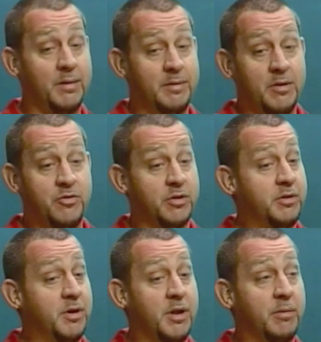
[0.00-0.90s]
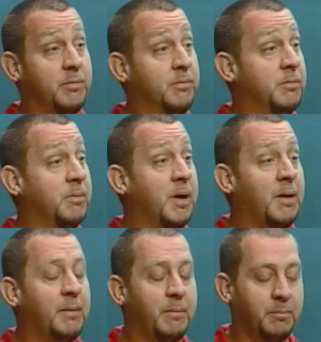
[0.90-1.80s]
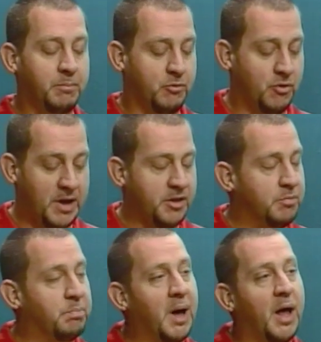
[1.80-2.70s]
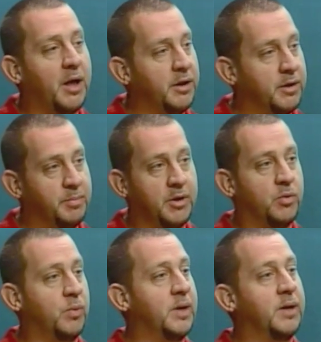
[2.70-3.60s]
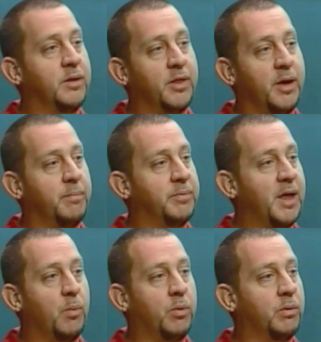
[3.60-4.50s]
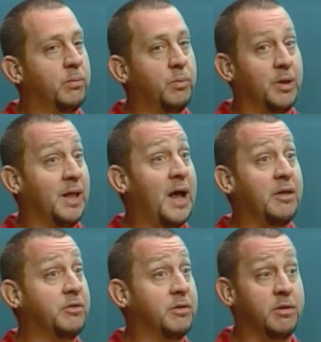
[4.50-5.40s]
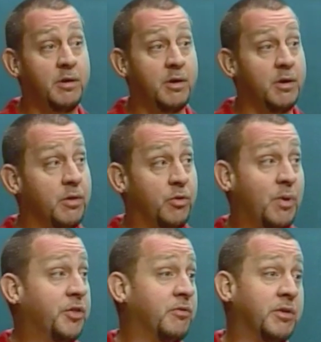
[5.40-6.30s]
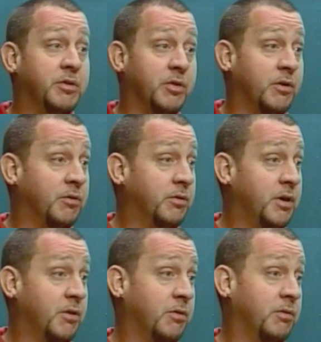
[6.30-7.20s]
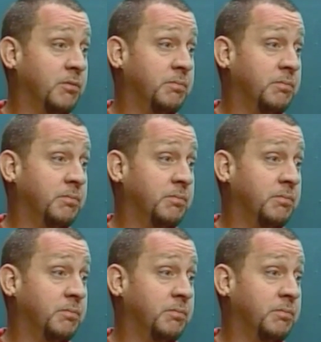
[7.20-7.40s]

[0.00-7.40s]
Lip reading: they're just going to create this bond between them that will last throughout the rest of their